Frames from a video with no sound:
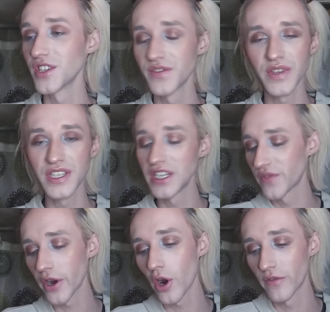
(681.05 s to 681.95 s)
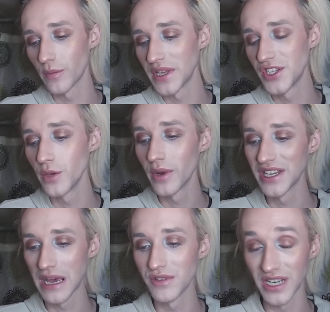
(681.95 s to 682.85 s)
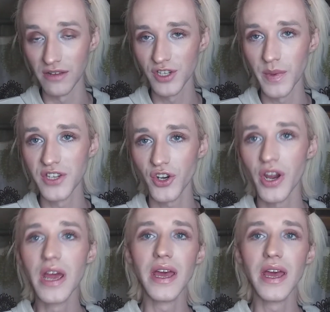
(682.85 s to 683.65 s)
It's very hard for me too because I was an English major,